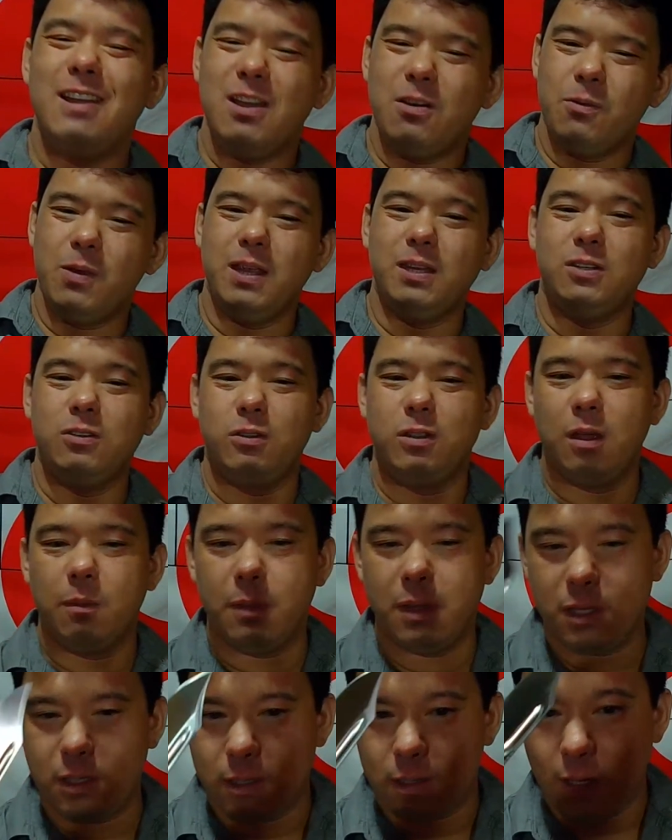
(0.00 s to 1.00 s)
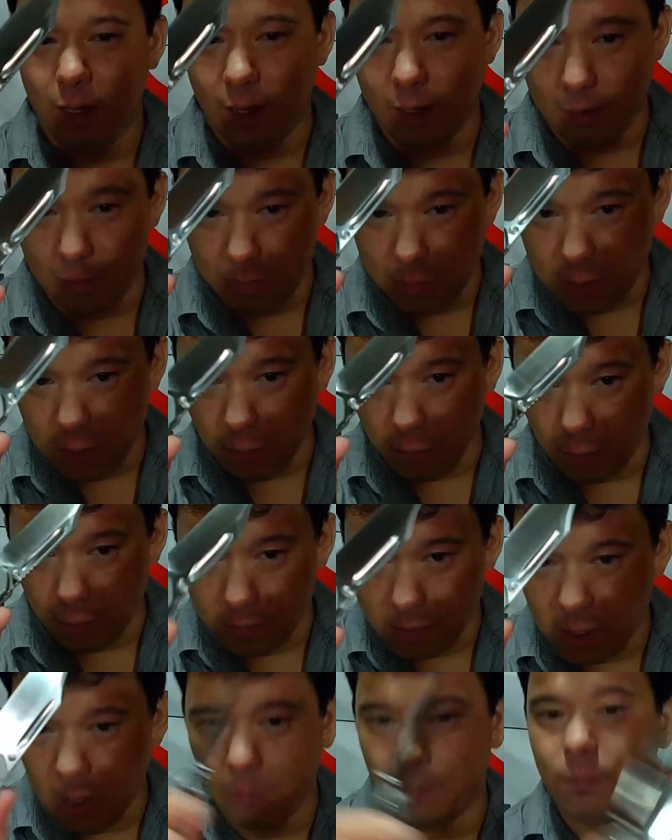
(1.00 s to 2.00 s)
we do them in silver.
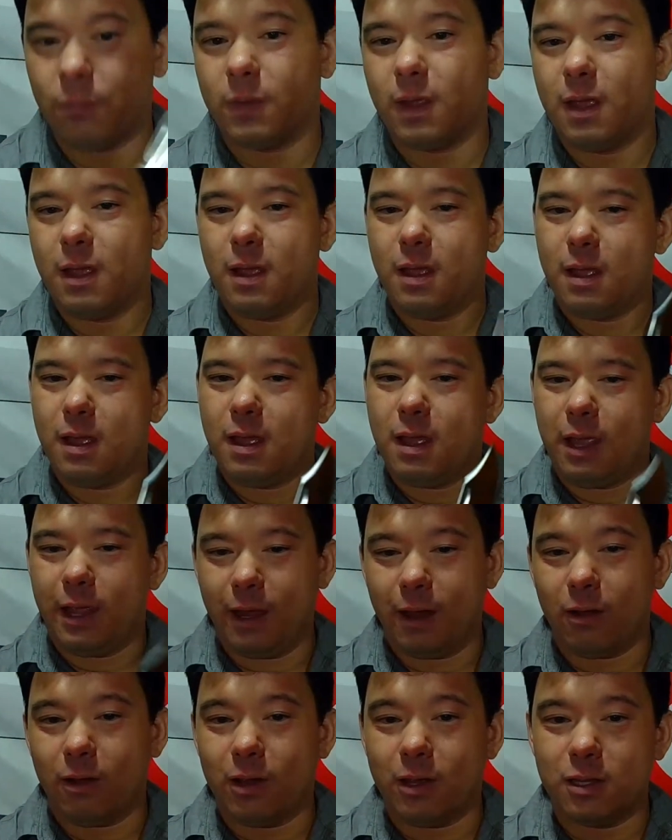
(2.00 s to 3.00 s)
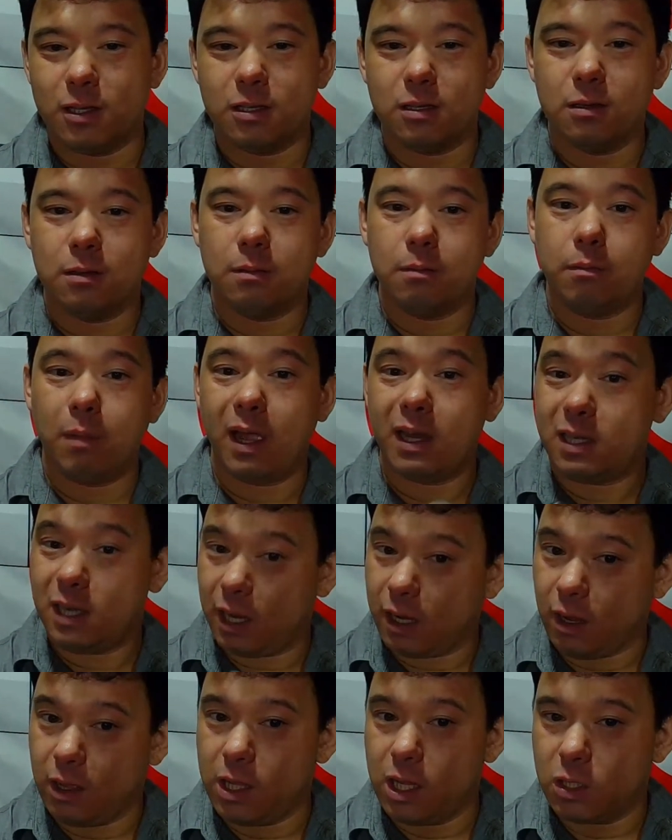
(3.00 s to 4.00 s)
So here is my
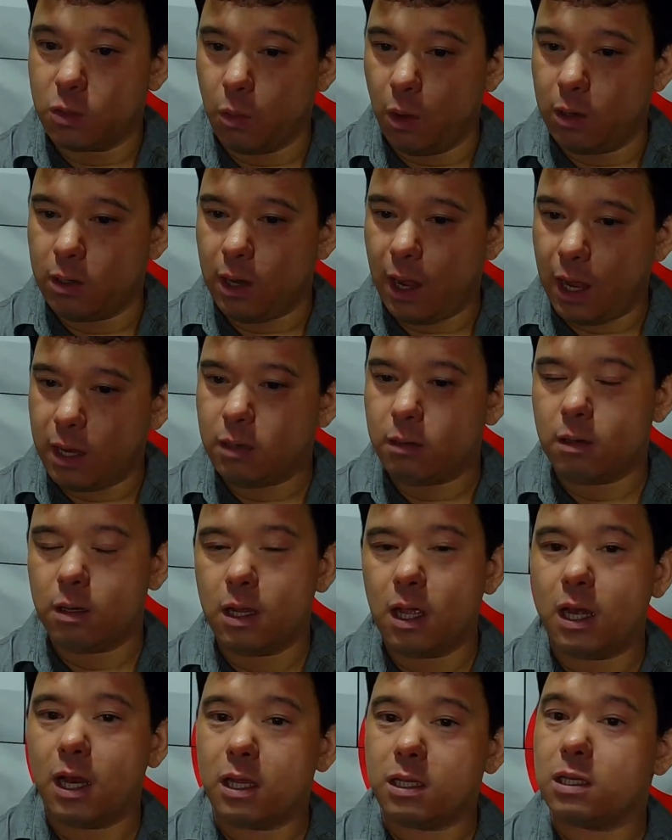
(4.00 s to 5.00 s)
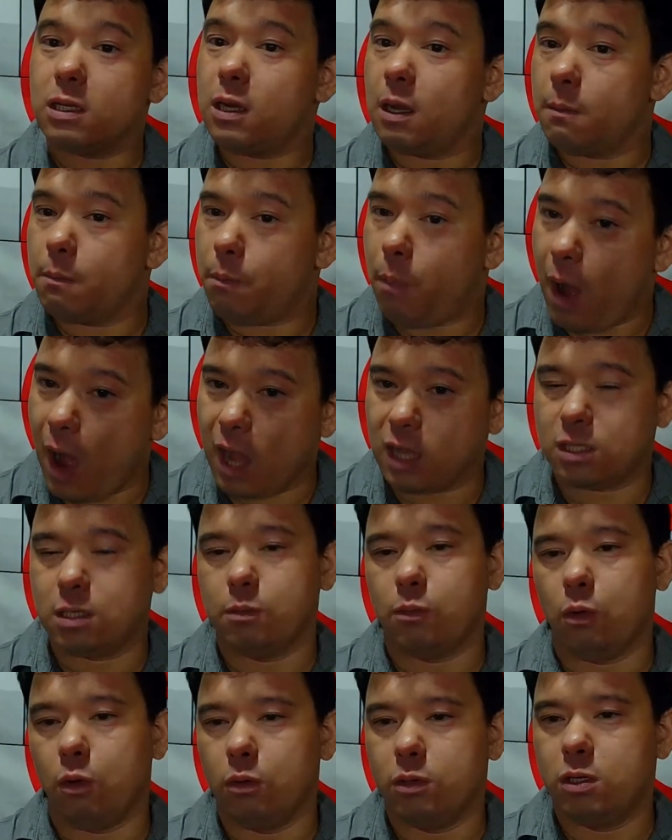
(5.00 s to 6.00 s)
take on this one. And it isn't
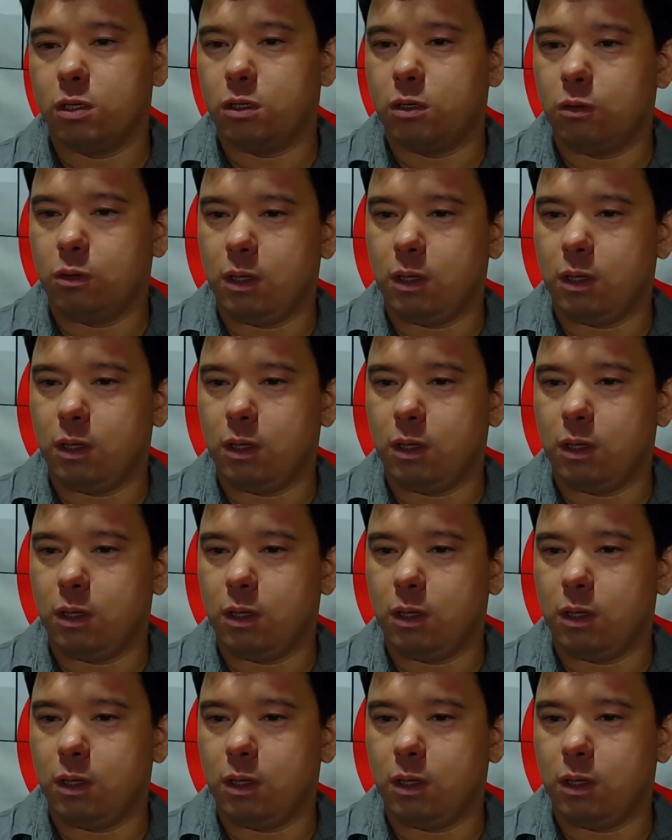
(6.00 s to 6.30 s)
impossible to do